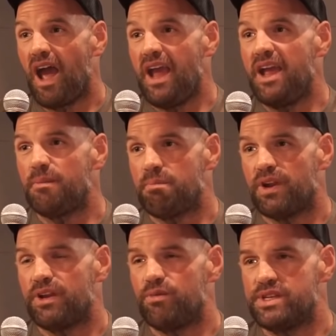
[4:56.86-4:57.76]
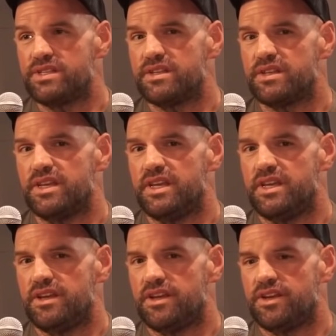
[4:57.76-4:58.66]
I had a buddy
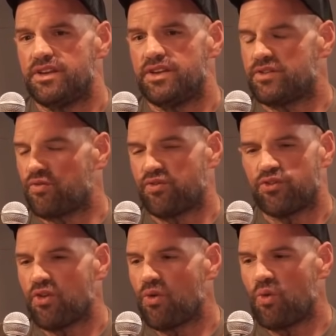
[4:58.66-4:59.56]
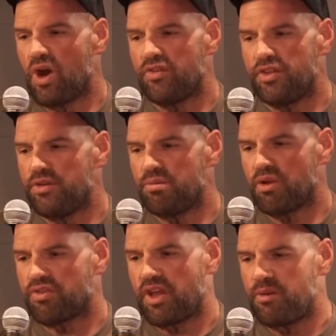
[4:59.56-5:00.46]
recently. It's so wild that you
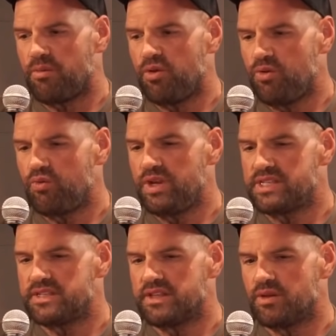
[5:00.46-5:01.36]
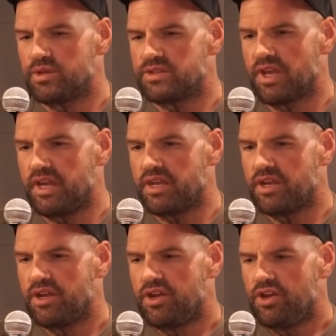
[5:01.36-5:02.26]
brought that up. Who recently was like,
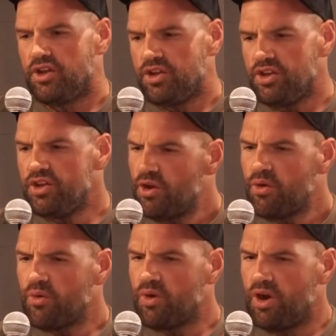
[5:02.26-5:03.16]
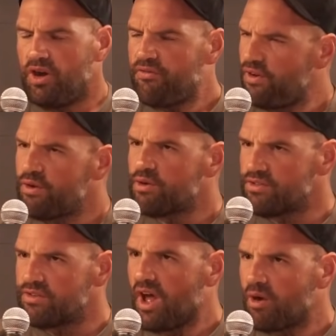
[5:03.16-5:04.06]

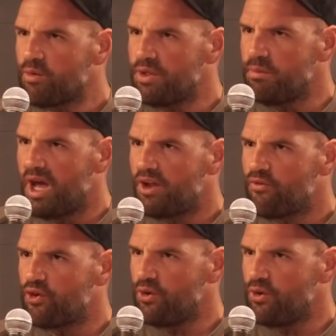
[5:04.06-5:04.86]
ephedrine's not really bad for